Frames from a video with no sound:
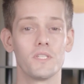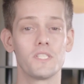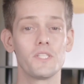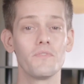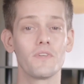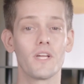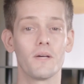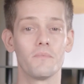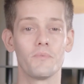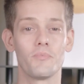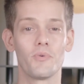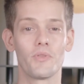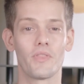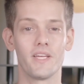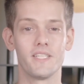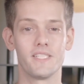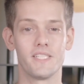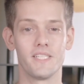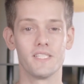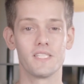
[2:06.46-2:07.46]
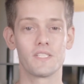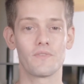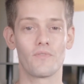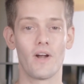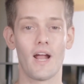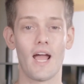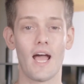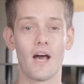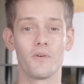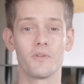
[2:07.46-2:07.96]
Once you've come up with ideas for
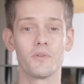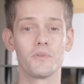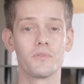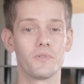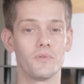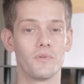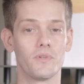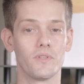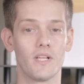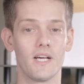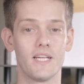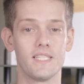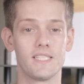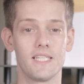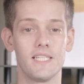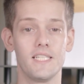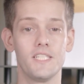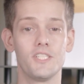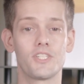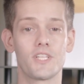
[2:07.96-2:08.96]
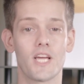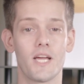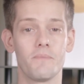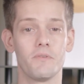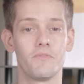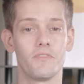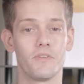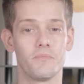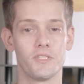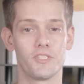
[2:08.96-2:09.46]
how you'll utilize each type
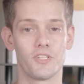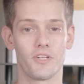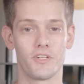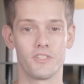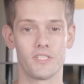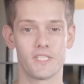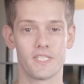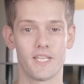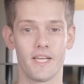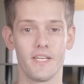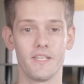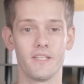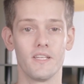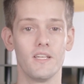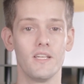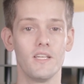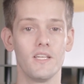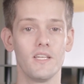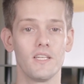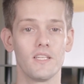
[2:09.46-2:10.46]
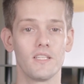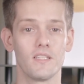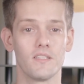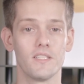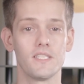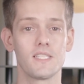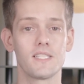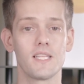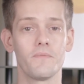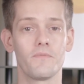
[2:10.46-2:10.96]
of image on your site,
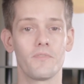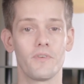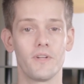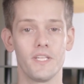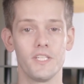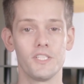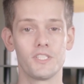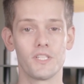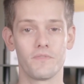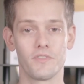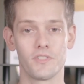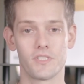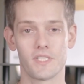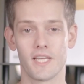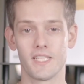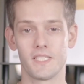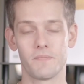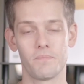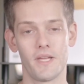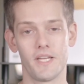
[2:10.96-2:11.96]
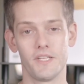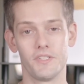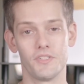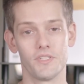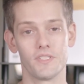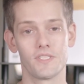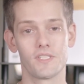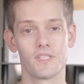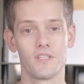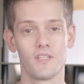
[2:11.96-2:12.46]
list them for each of your site's
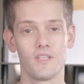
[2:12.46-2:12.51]
pages.